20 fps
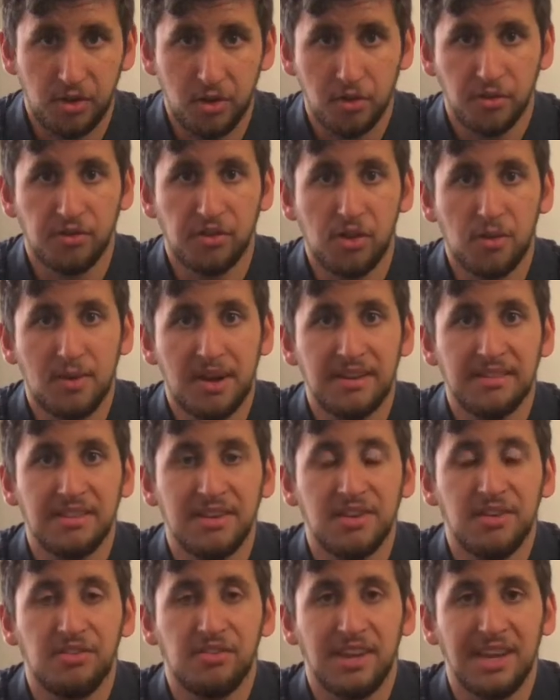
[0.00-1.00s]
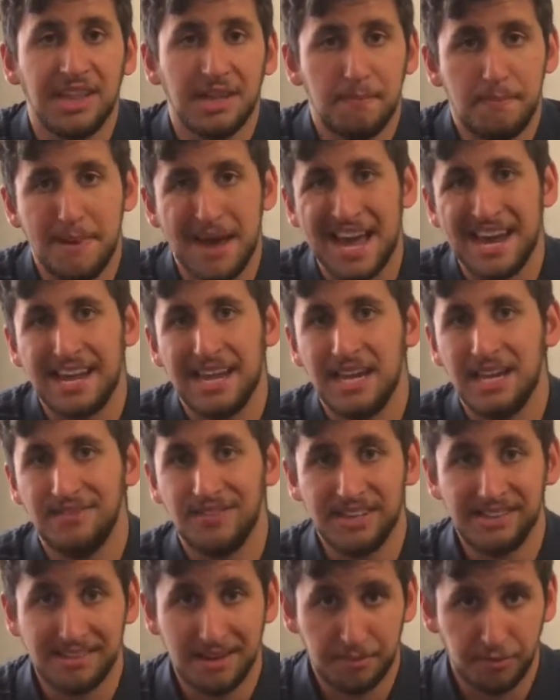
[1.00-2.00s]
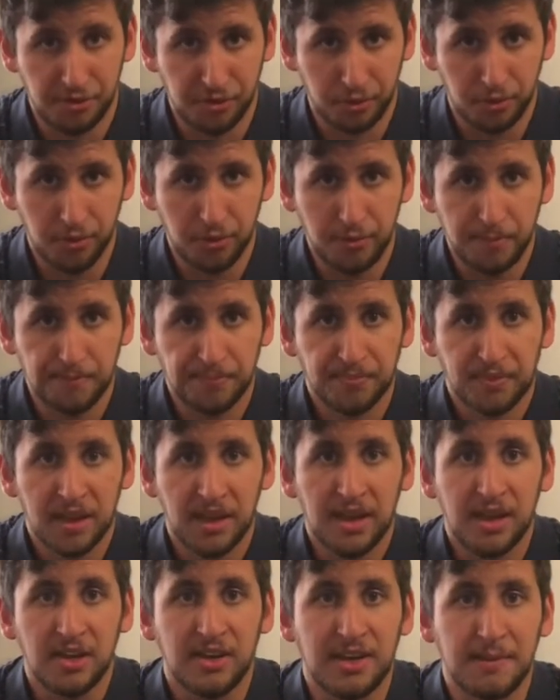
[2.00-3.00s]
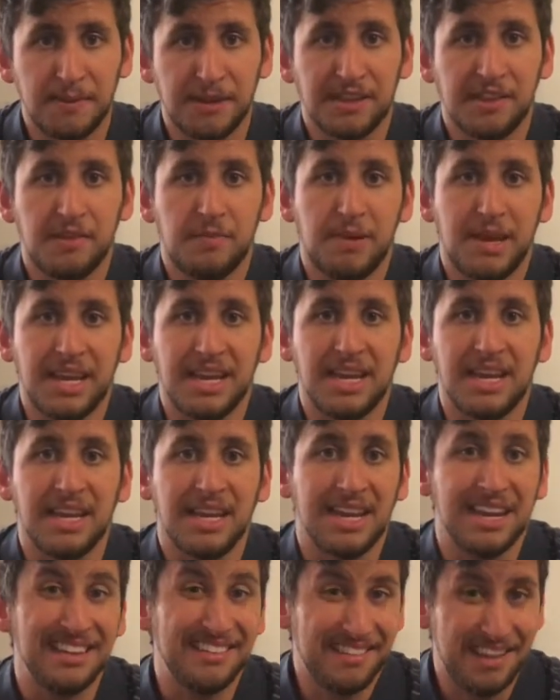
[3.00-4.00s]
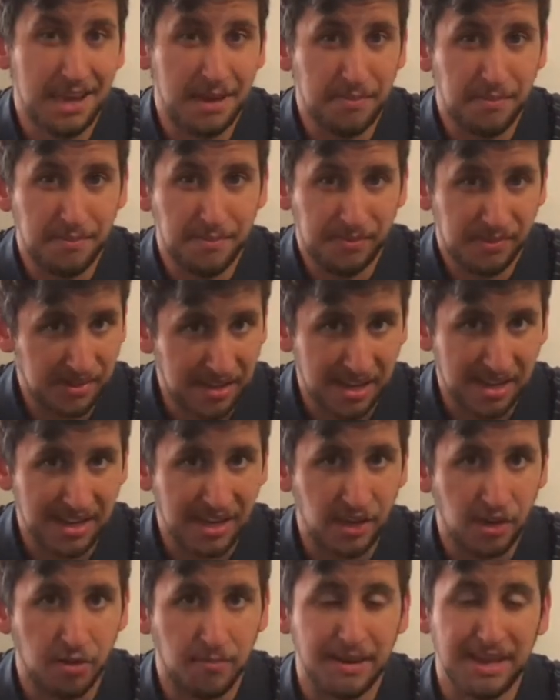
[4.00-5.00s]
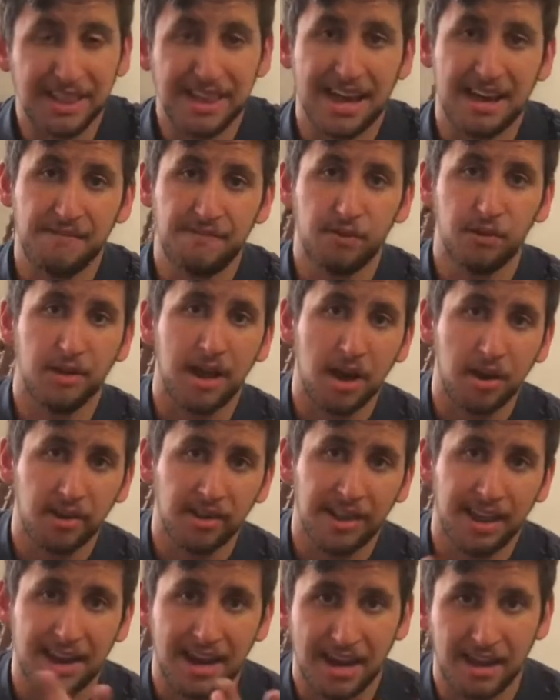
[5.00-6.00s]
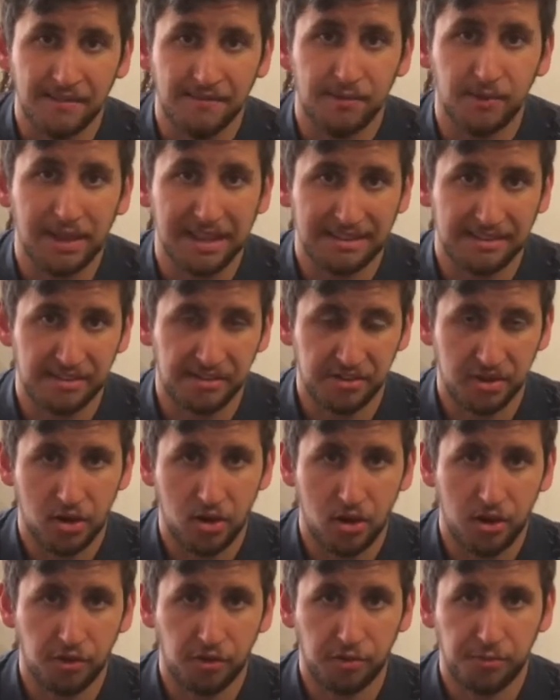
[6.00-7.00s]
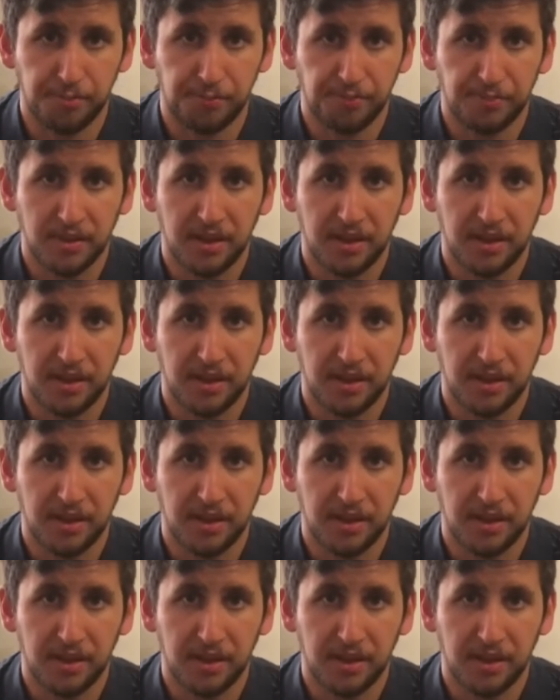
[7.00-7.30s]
Those are the ones that you see in the back end of exam 2. Typically speaking, in an exam setting, you'd be allowed full calculator and full access to notes.